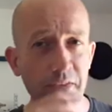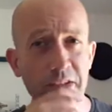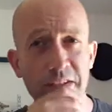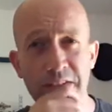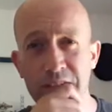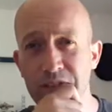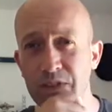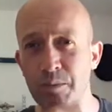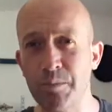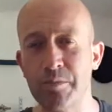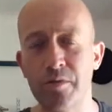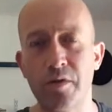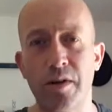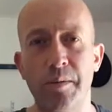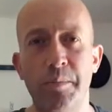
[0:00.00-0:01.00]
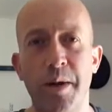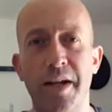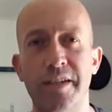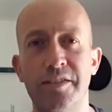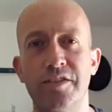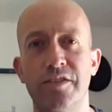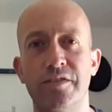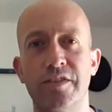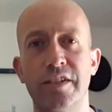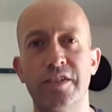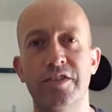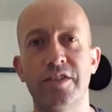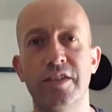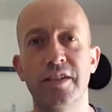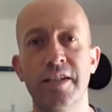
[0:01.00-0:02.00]
it is a right pain to
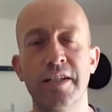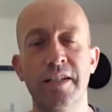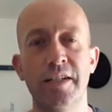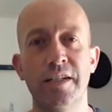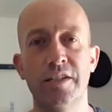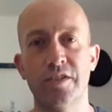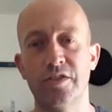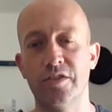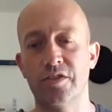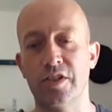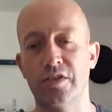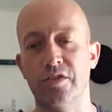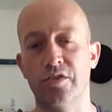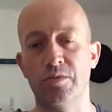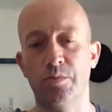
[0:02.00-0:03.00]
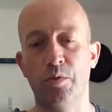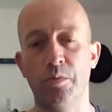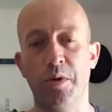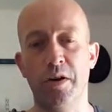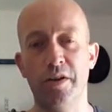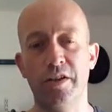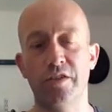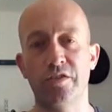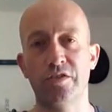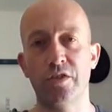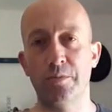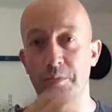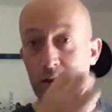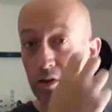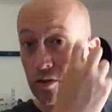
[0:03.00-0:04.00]
fix it, because it's such a small part. You can
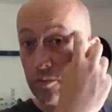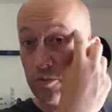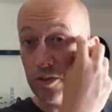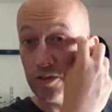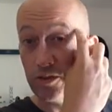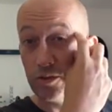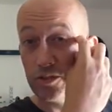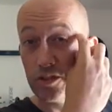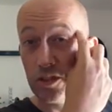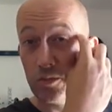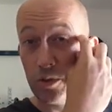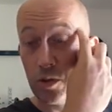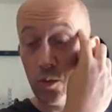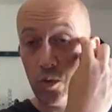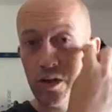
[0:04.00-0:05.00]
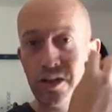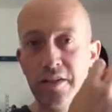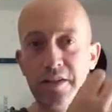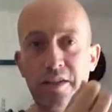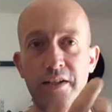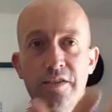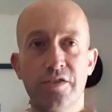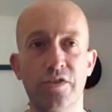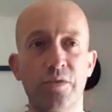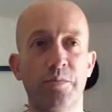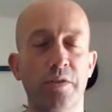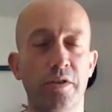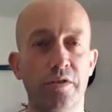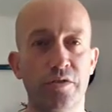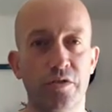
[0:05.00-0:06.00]
super glue it, but it's always going to be weak there.
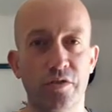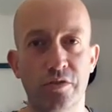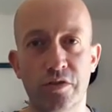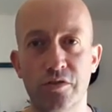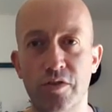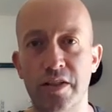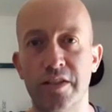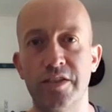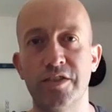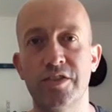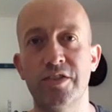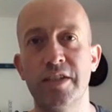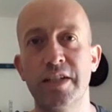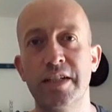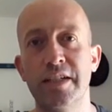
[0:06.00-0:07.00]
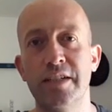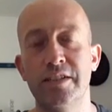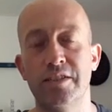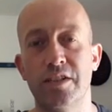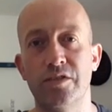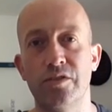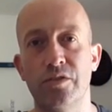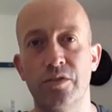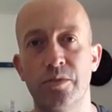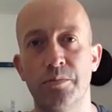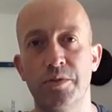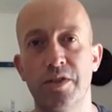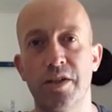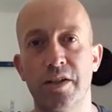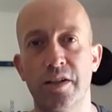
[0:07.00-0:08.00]
Super glue is not the greatest, doesn't do
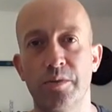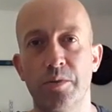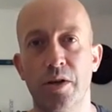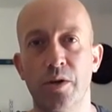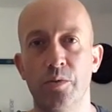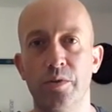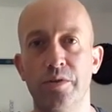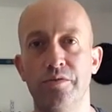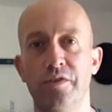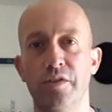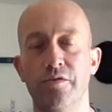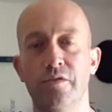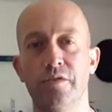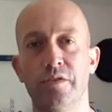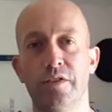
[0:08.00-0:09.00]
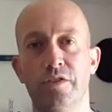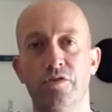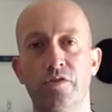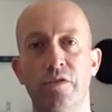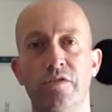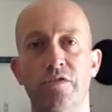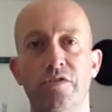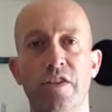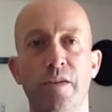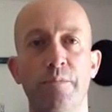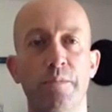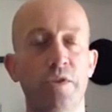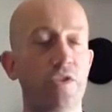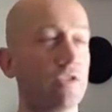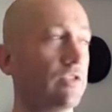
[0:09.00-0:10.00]
particularly well with different extremes of
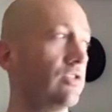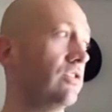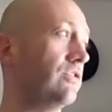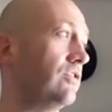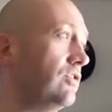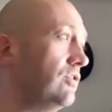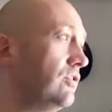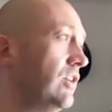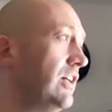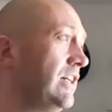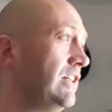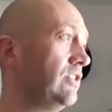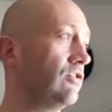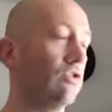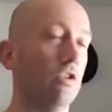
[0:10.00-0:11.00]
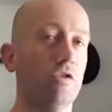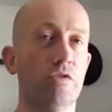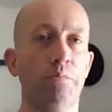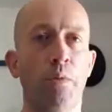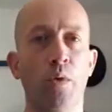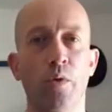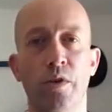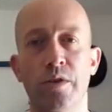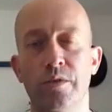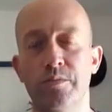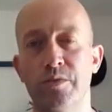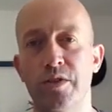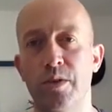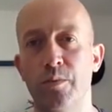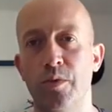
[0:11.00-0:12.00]
temperature. So if you're transporting
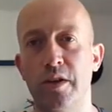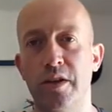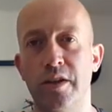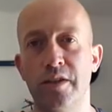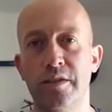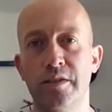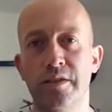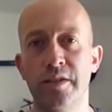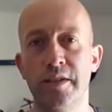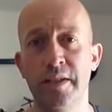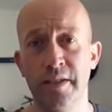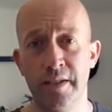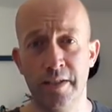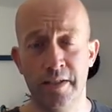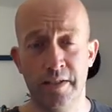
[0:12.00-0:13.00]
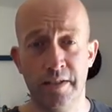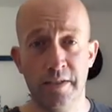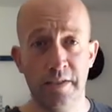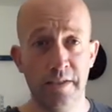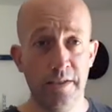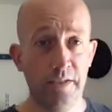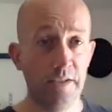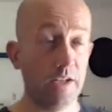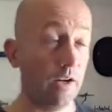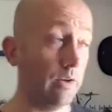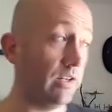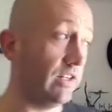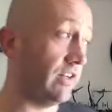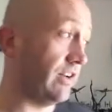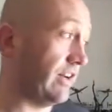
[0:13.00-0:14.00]
them somewhere,
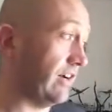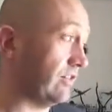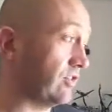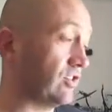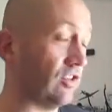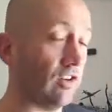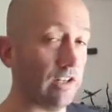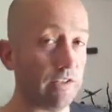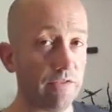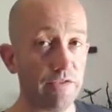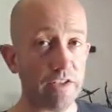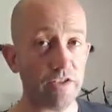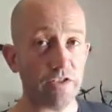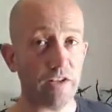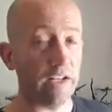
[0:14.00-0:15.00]
going in and outside and things like